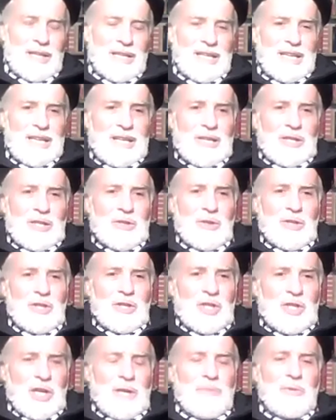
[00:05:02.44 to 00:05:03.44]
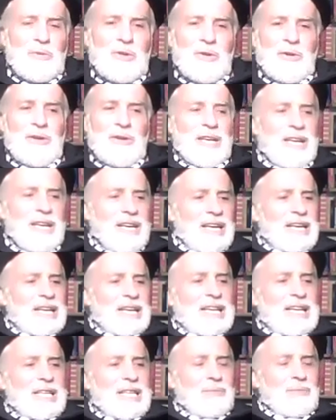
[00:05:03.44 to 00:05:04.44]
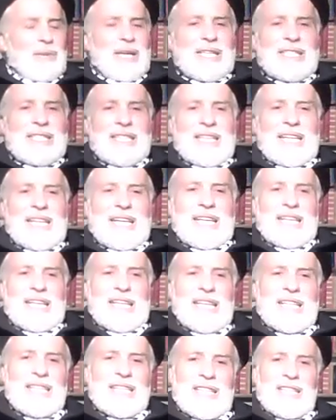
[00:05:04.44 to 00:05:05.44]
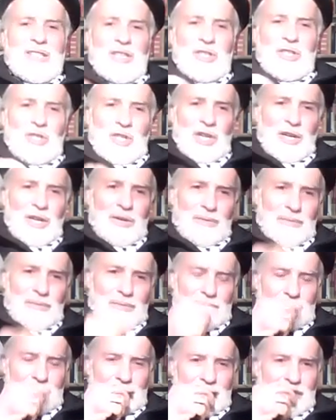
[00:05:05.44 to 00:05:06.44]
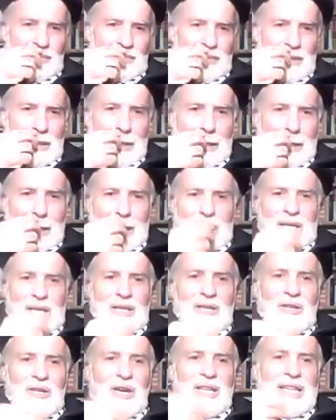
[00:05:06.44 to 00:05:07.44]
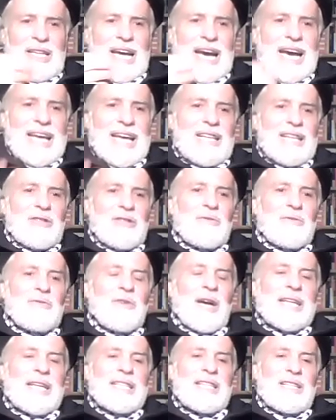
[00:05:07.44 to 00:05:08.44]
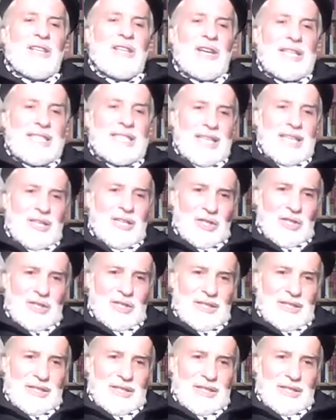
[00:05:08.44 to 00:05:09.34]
So the germ theory is basically killing the germ, not adding to vitalization.